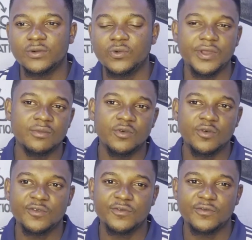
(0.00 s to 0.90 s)
we are
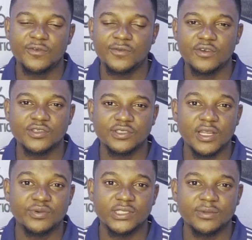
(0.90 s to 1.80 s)
more focused on that
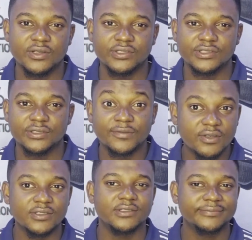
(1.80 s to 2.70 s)
project, because of
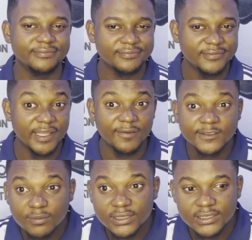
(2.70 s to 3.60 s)
course it was
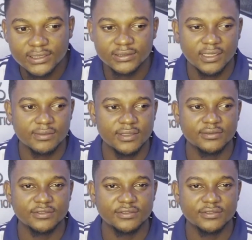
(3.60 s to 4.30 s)
money, about